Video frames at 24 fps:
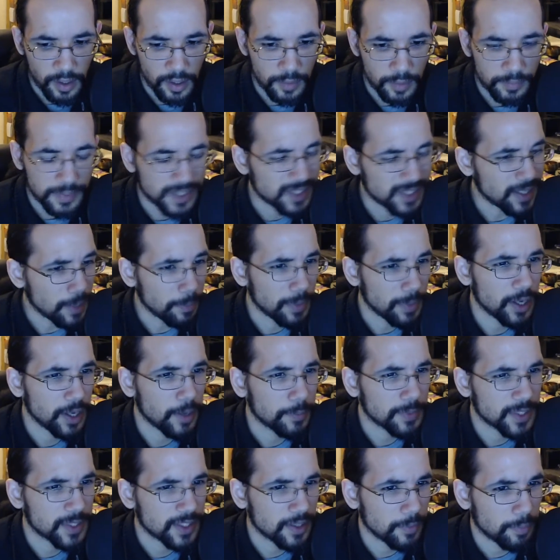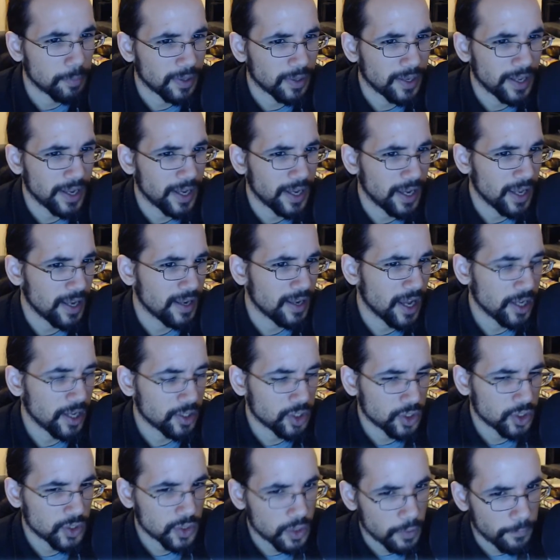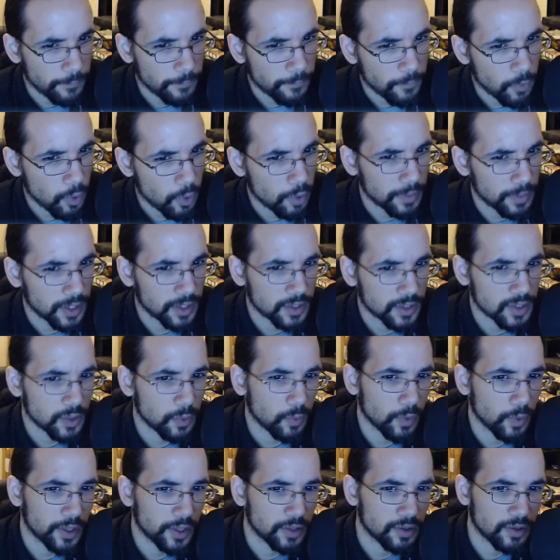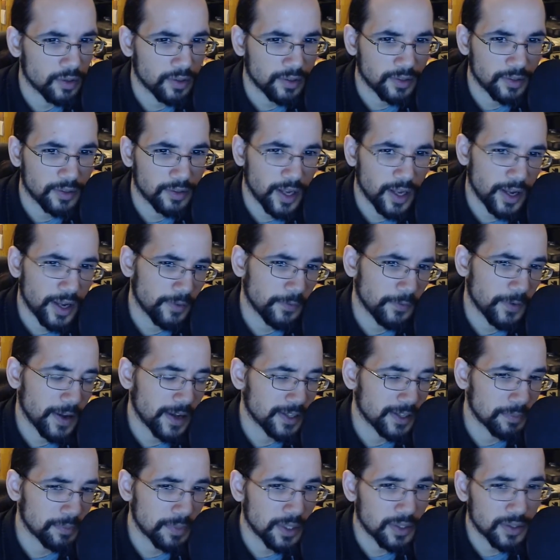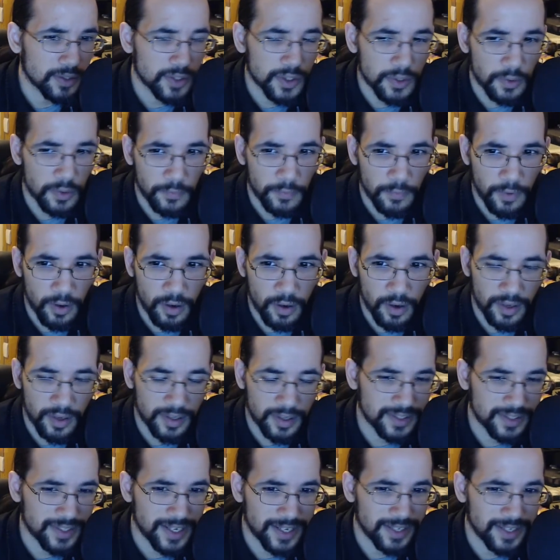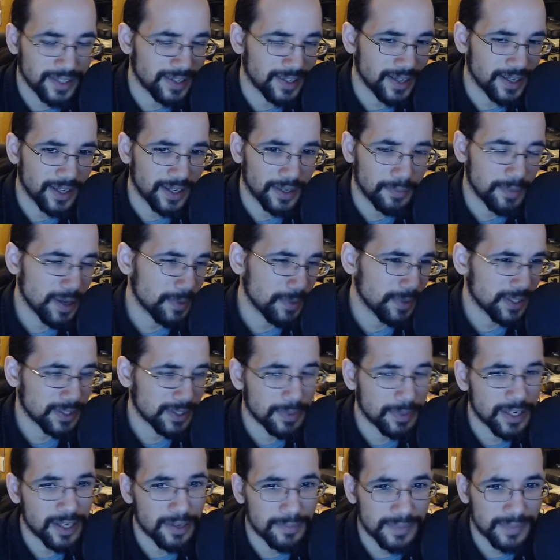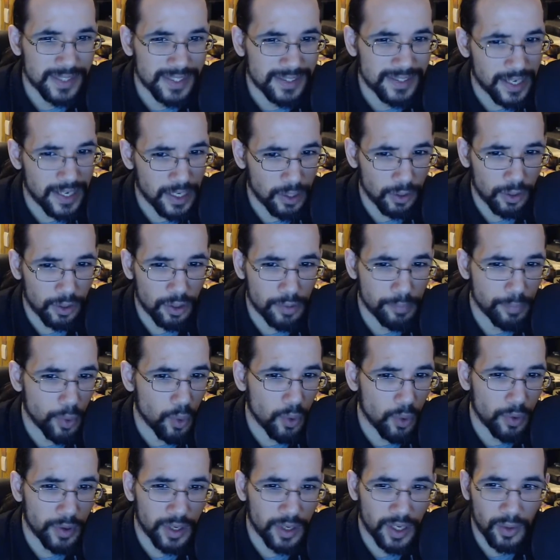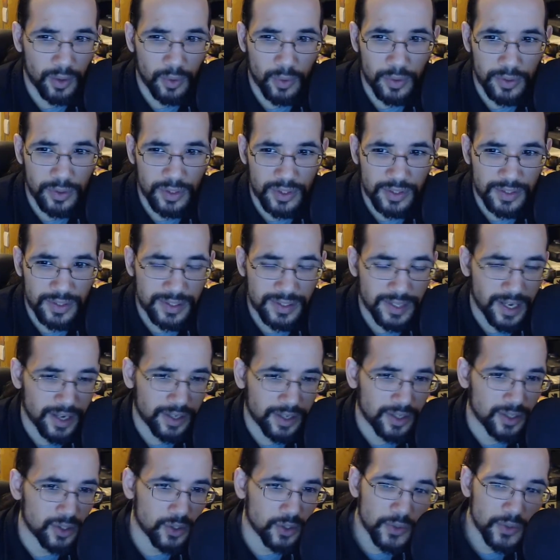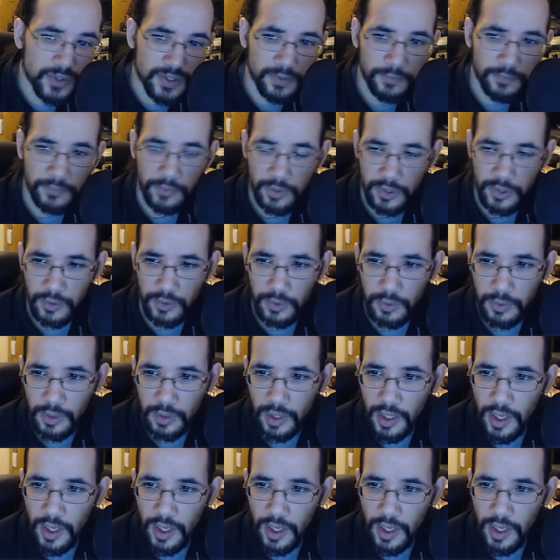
stepping up to the plate and not just conforming to what your life has been so far on a day-to-day? Maybe it's become stale or boring or just not conducive for you.